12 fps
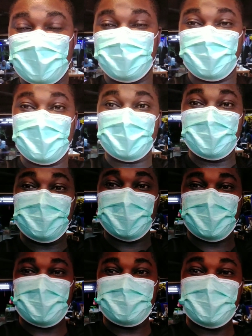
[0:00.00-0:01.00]
and if you're a returning
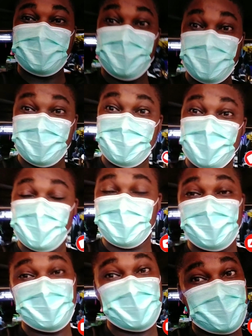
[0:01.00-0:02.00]
subscriber, thank you so much for
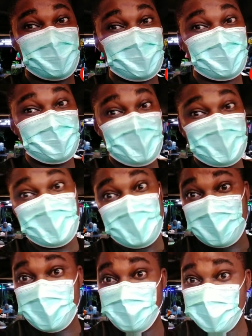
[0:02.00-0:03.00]
always returning.
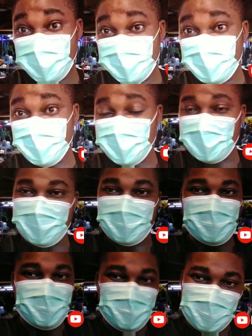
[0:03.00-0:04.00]
I appreciate you guys
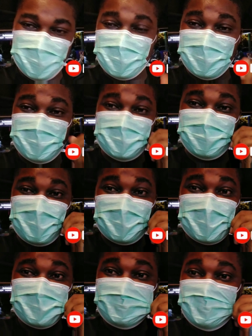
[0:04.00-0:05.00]
so much. You're the reason
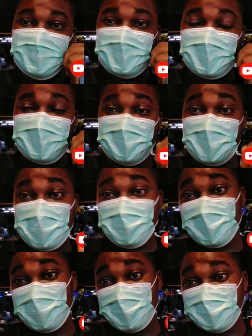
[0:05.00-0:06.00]
why I keep
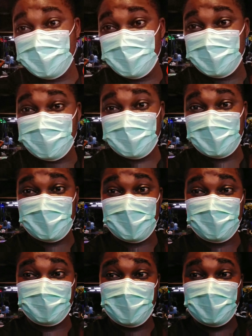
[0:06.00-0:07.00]
creating
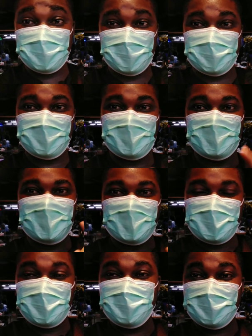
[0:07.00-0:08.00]
videos.
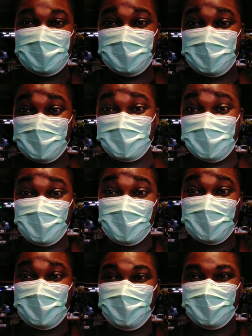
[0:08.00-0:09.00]
Anyways, let's go
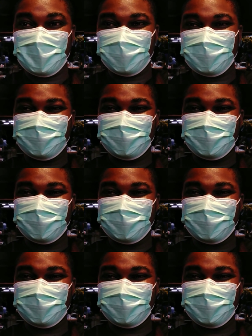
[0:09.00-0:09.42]
right away.